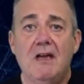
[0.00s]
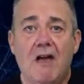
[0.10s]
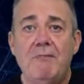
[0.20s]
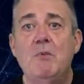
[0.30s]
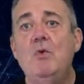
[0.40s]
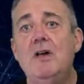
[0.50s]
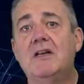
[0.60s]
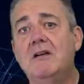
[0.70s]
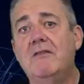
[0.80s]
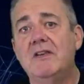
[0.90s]
I've been
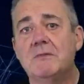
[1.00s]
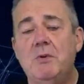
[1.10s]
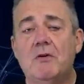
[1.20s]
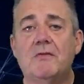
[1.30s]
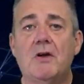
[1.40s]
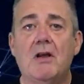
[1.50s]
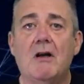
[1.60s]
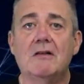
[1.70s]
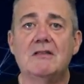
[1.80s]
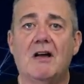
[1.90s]
working on this book for a
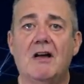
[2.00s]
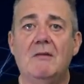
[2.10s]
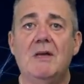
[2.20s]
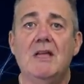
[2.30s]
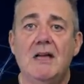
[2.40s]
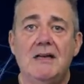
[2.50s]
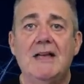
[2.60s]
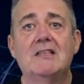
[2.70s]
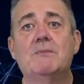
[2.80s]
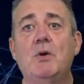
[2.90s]
long time, and it
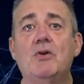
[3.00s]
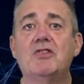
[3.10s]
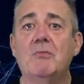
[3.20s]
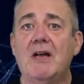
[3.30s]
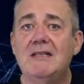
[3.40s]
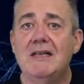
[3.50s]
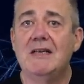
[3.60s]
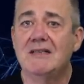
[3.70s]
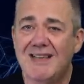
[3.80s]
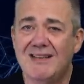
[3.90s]
explores some
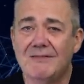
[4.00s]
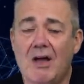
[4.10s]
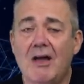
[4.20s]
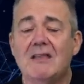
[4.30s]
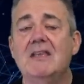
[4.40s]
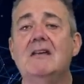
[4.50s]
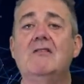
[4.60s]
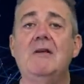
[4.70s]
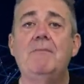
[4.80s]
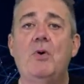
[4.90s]
ideas that I think
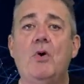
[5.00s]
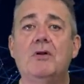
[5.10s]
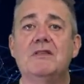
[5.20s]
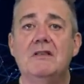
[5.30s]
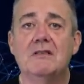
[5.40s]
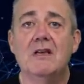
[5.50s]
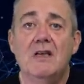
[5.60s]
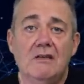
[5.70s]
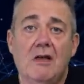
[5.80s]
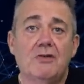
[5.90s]
are important,
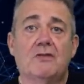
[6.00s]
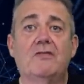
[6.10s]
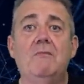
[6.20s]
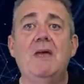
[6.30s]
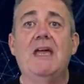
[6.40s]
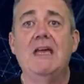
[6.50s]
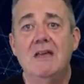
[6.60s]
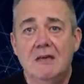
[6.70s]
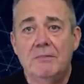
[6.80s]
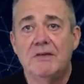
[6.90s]
not just for me,
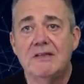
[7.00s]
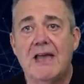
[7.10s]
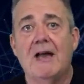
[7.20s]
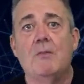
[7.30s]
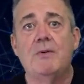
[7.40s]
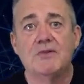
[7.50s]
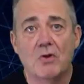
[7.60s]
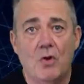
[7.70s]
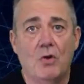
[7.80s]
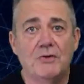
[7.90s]
but to help us
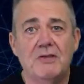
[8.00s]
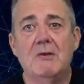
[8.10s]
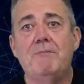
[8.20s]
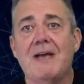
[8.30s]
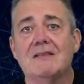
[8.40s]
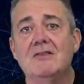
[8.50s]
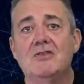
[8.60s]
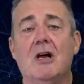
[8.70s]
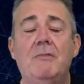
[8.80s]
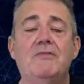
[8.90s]
all do a better
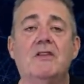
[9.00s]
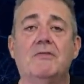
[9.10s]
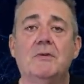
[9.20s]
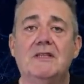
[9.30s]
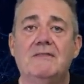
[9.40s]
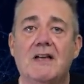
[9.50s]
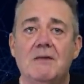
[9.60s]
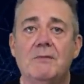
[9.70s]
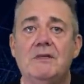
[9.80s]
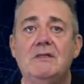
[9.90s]
job of software
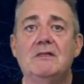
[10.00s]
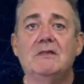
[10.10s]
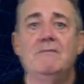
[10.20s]
development.